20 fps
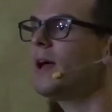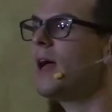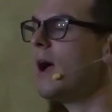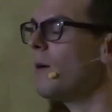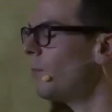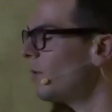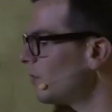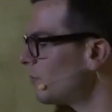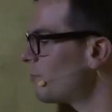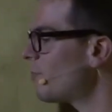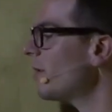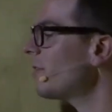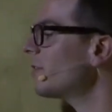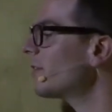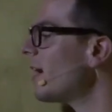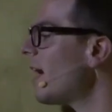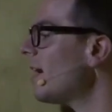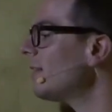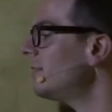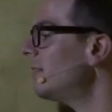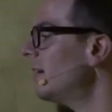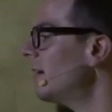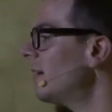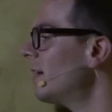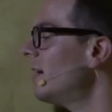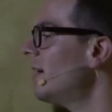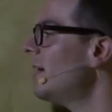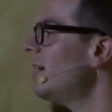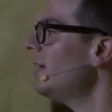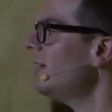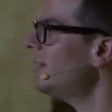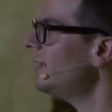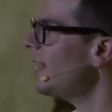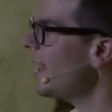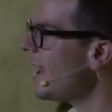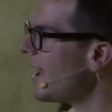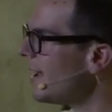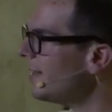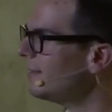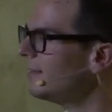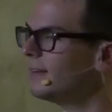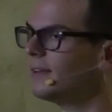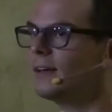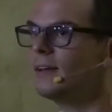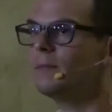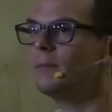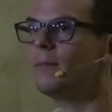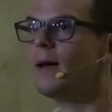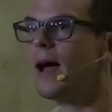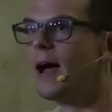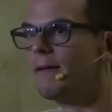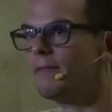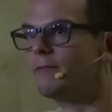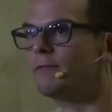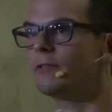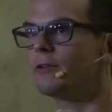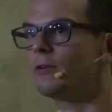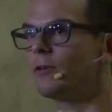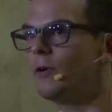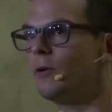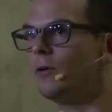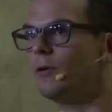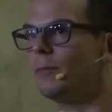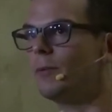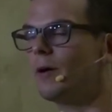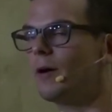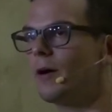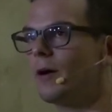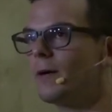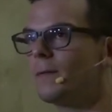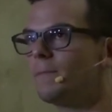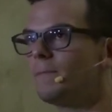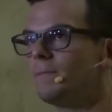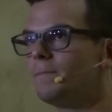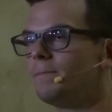And when his brother got there, he handed him half of the granola bar.